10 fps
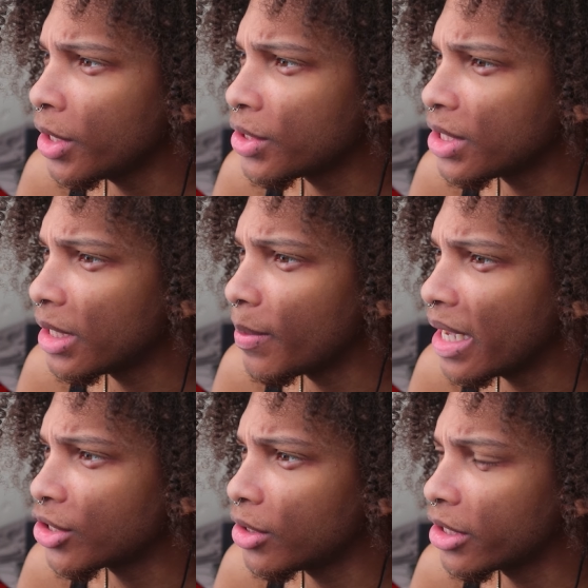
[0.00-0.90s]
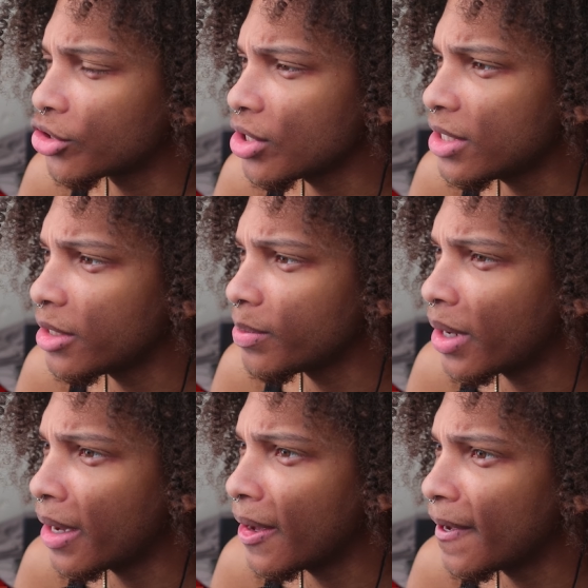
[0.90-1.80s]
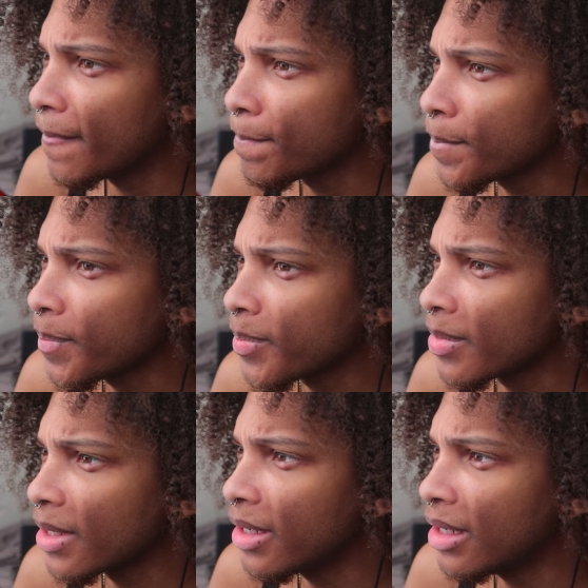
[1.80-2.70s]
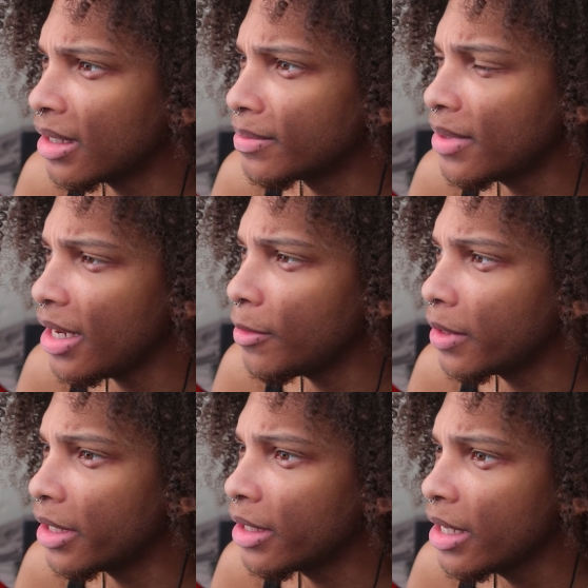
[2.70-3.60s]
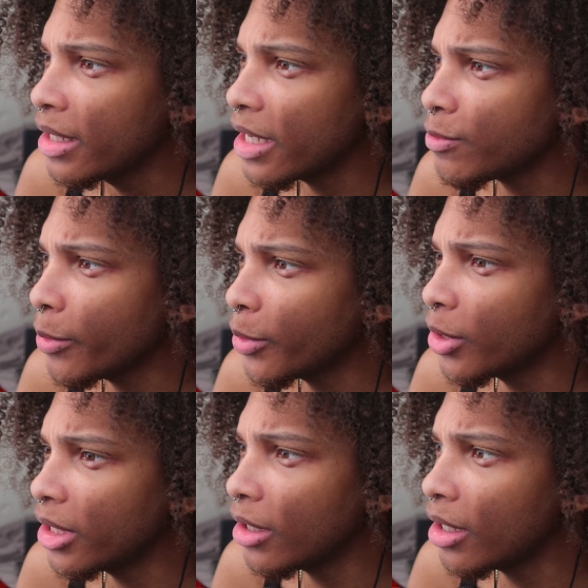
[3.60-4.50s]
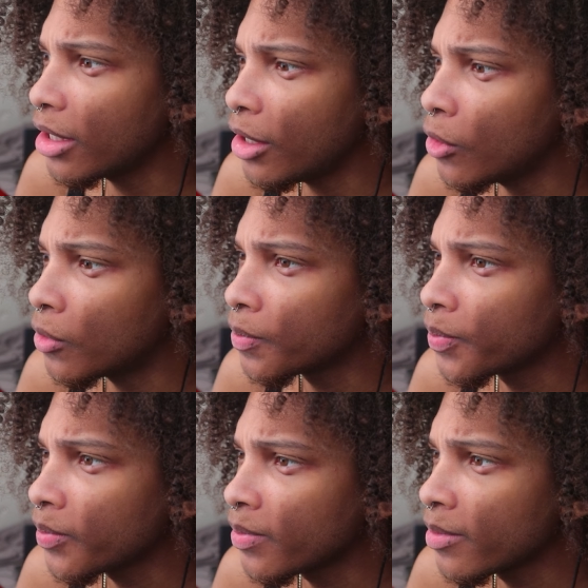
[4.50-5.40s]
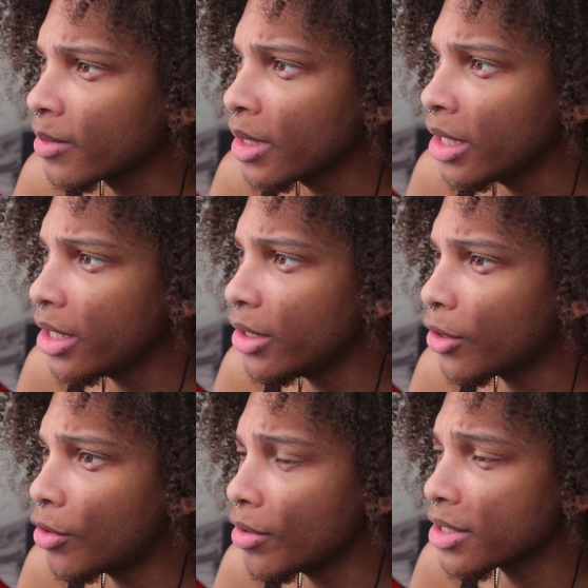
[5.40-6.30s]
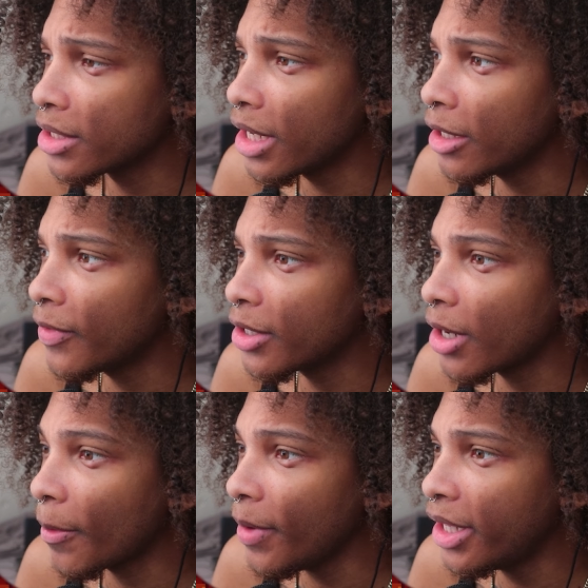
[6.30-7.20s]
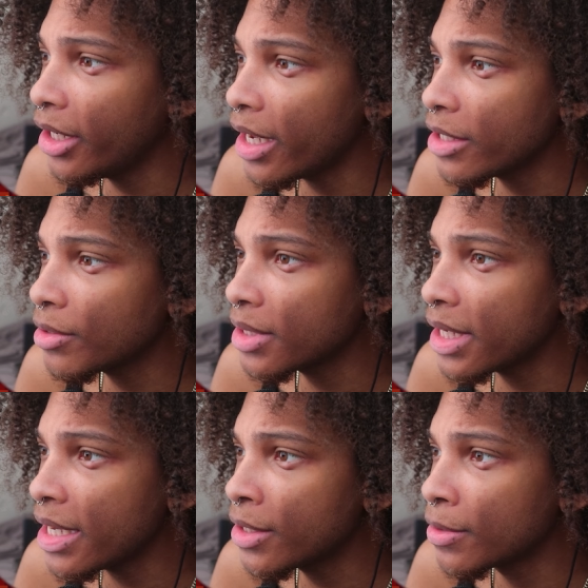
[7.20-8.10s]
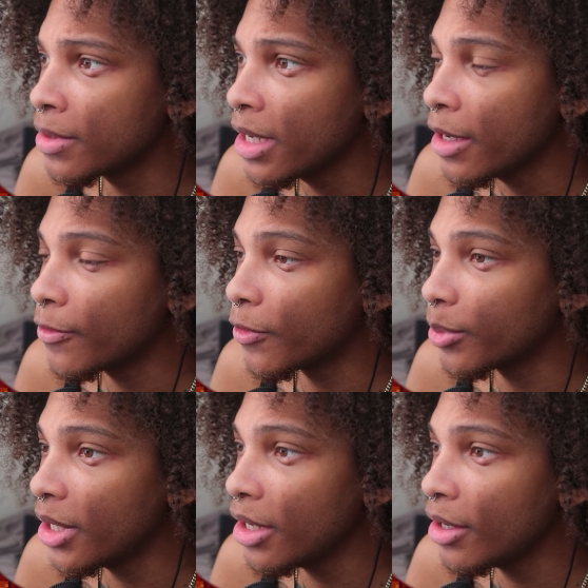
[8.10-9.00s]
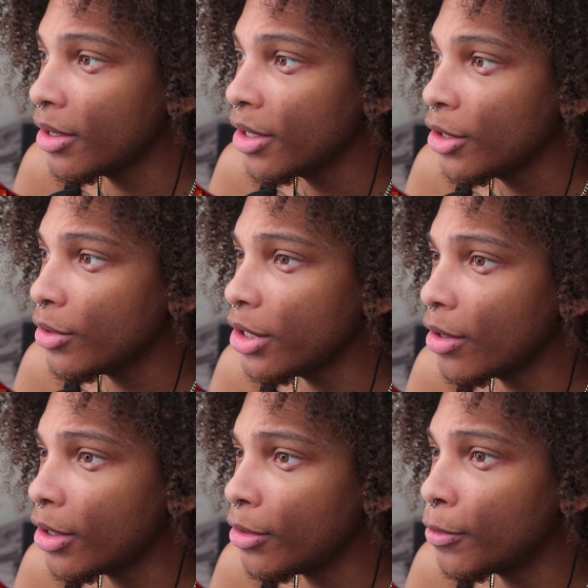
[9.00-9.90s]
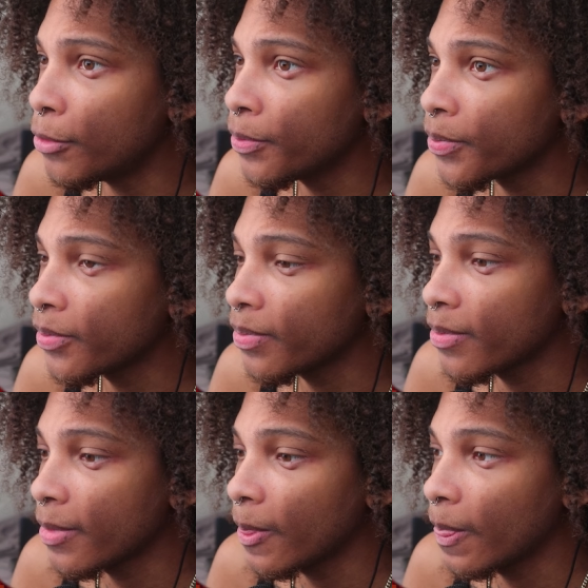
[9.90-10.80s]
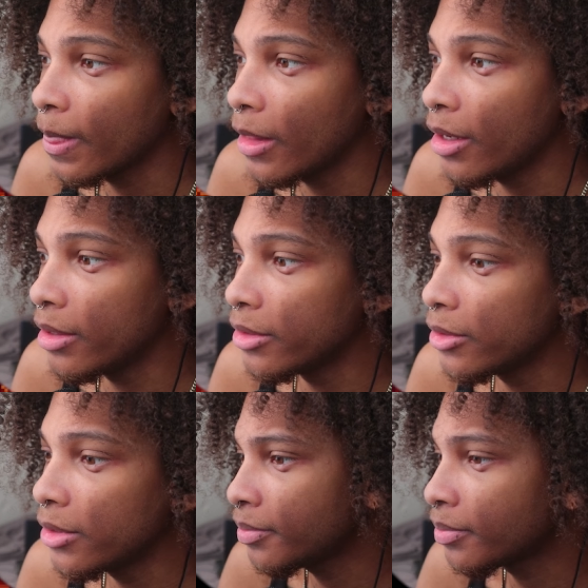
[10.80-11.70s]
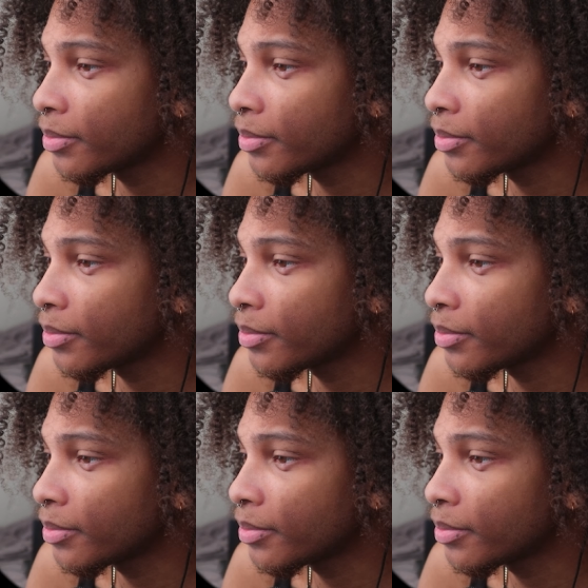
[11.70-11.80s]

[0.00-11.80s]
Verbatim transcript: energy into magical electricity by... Uh, anyway, that's where we're gonna, uh, go. In the core is an elevator directly to Asgore's castle. And from there, you can go home. Thanks.